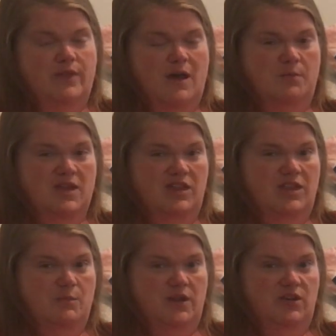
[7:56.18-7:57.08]
I'm
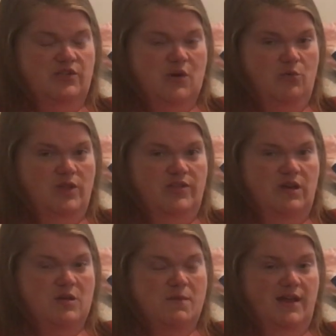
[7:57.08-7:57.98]
not limited to only
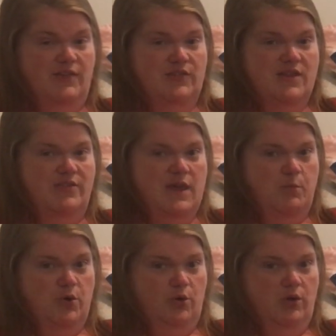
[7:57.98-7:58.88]
the commands that they
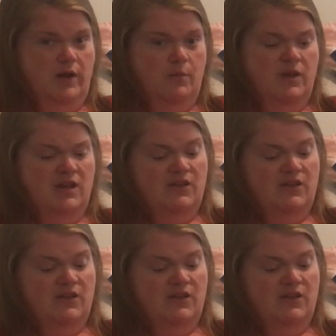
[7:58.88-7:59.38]
program.